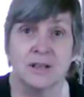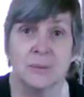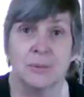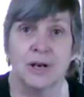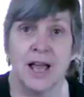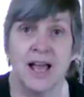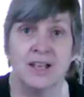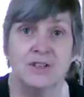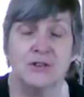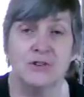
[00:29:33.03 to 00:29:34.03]
But
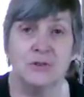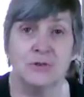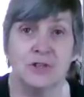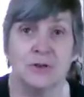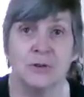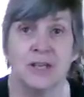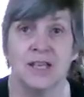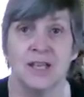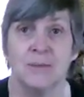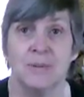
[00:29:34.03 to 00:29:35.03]
as you do so,
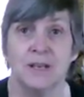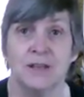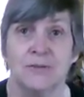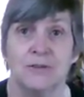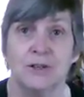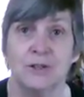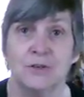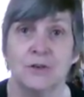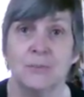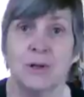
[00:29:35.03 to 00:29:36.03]
keep in the front of
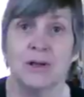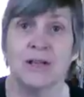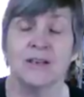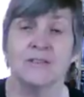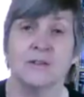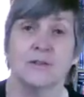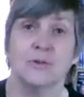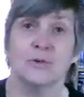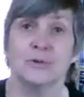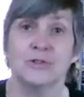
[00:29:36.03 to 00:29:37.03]
your mind the
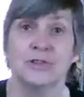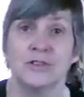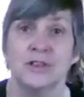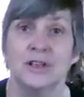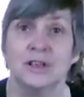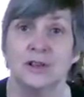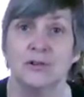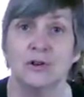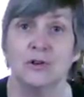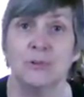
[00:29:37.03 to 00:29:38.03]
thought that you
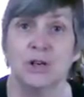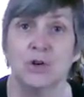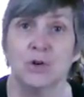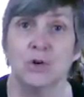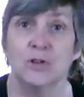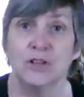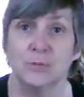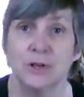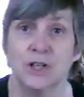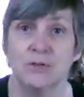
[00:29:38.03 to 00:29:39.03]
can recall this
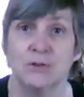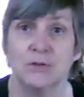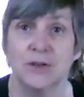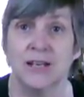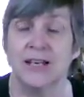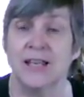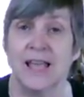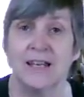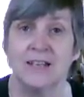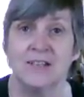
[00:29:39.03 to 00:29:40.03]
wonderful feeling
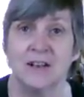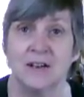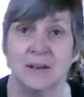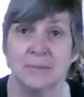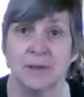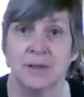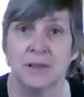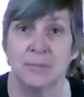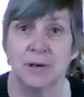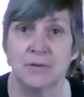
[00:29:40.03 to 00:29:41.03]
anytime
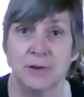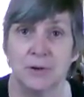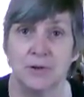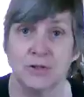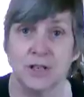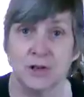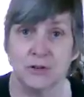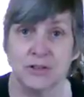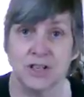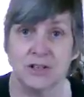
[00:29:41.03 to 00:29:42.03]
by focusing
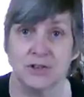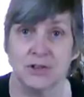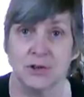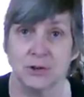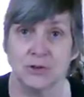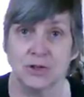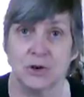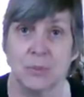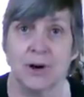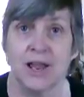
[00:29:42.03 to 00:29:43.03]
your attention onto
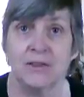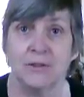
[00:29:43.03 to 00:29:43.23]
your breath.